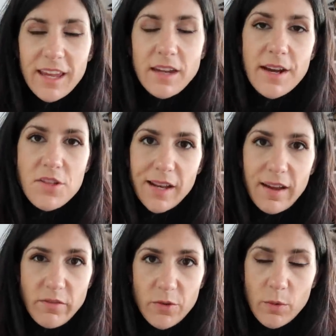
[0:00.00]
Nigel
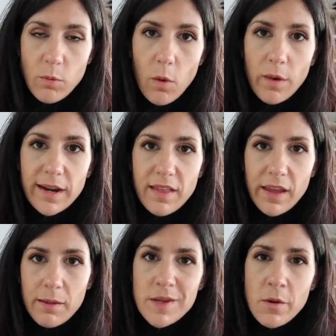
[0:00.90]
out for a walk, and I
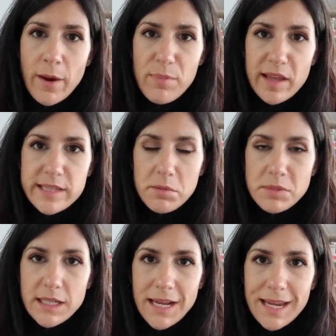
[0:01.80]
think I'm gonna wrap things
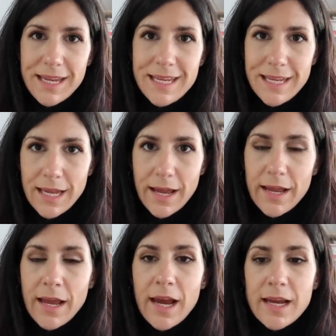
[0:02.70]
up today
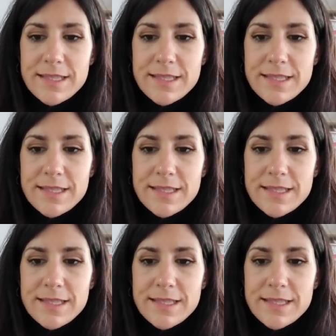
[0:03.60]
here.